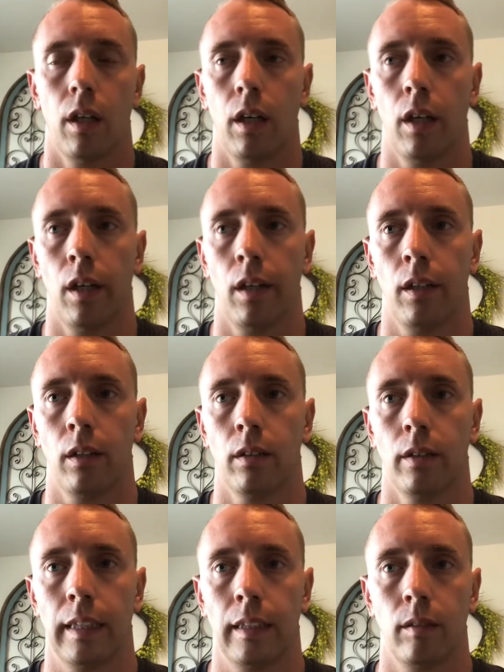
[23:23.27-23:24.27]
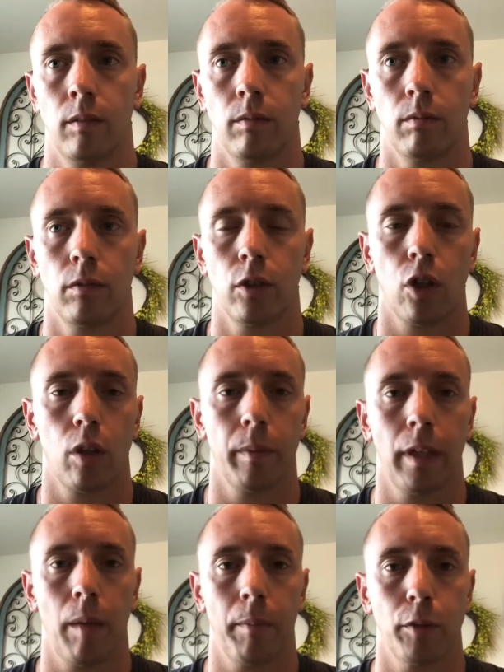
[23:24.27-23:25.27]
and
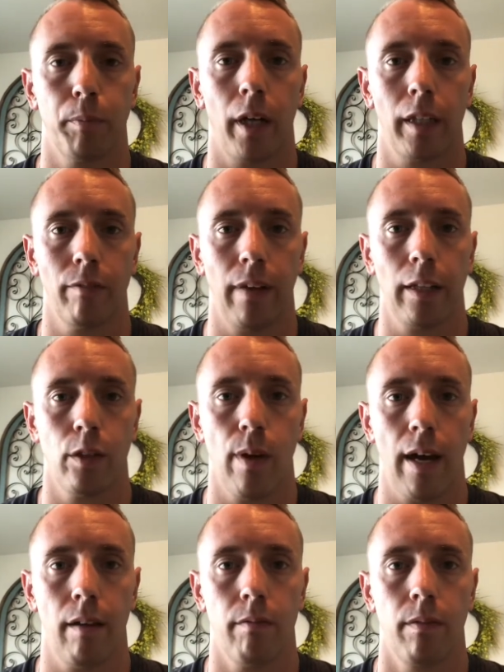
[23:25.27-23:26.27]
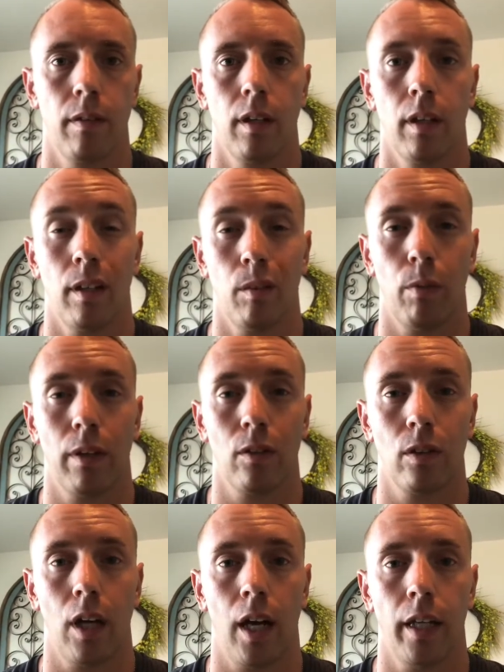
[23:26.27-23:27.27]
determine how much body fat you have and whether
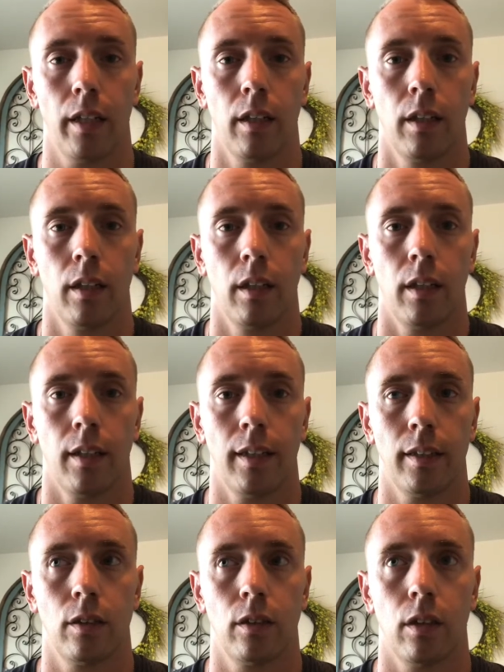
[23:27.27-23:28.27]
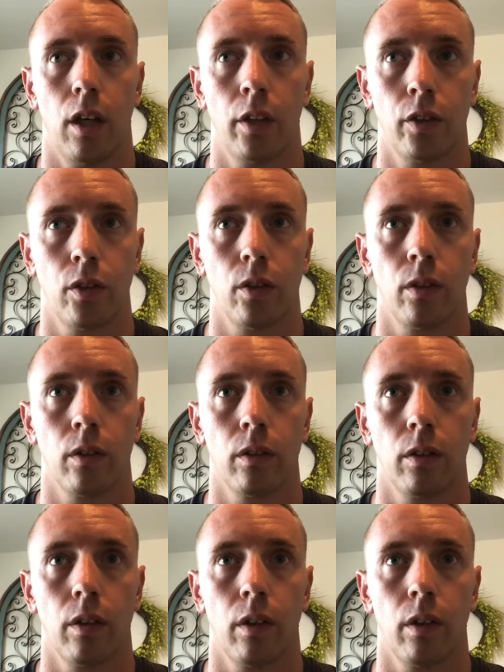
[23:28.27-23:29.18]
or not it's under